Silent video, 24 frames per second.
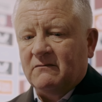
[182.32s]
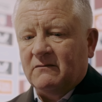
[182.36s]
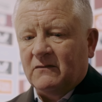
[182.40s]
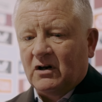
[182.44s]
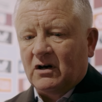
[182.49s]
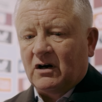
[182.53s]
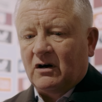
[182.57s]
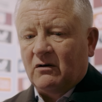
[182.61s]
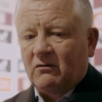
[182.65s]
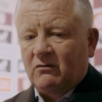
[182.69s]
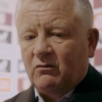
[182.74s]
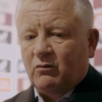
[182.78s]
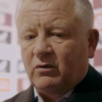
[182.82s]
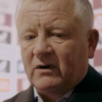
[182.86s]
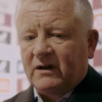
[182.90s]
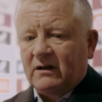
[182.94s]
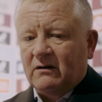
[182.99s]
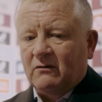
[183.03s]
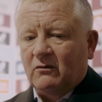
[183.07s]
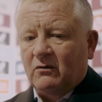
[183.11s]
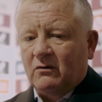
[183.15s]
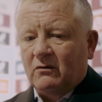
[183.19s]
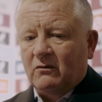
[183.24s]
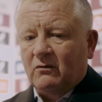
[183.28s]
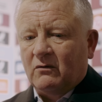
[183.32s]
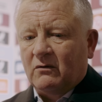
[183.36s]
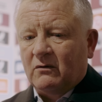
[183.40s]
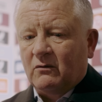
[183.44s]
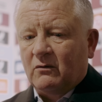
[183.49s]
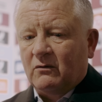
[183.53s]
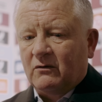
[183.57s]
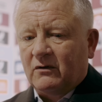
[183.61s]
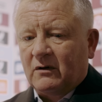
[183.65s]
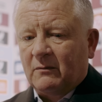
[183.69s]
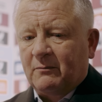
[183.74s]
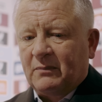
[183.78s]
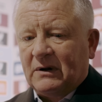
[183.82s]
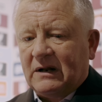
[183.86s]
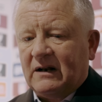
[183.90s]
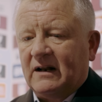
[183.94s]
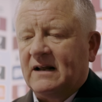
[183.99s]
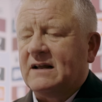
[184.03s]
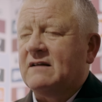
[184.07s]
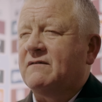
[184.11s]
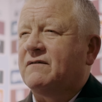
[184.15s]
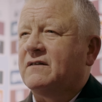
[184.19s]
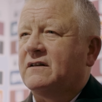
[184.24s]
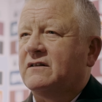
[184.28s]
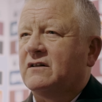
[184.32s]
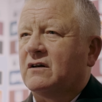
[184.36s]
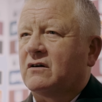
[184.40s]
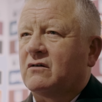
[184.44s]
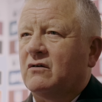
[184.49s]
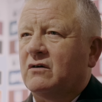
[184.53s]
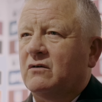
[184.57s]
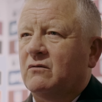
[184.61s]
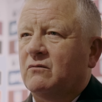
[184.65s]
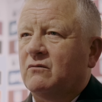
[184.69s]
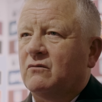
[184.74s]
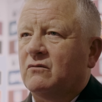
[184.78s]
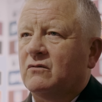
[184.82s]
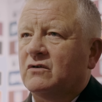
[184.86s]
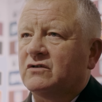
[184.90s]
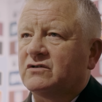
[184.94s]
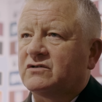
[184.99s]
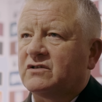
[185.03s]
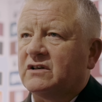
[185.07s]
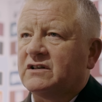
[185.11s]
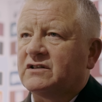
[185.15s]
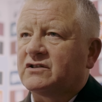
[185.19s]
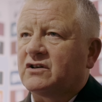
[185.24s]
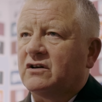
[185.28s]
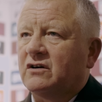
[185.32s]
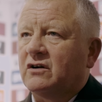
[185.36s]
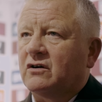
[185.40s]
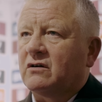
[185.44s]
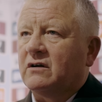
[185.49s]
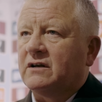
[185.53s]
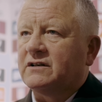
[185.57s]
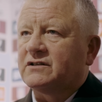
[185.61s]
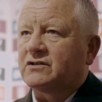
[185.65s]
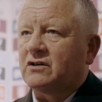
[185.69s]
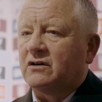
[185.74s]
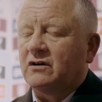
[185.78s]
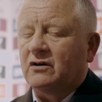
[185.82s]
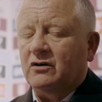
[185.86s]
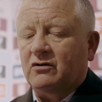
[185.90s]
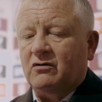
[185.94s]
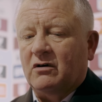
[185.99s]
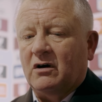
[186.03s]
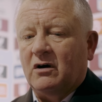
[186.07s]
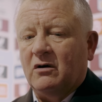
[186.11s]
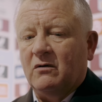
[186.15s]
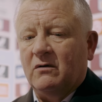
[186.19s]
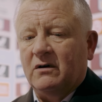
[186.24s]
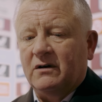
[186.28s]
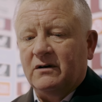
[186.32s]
you know, the belief in the group is going to grow.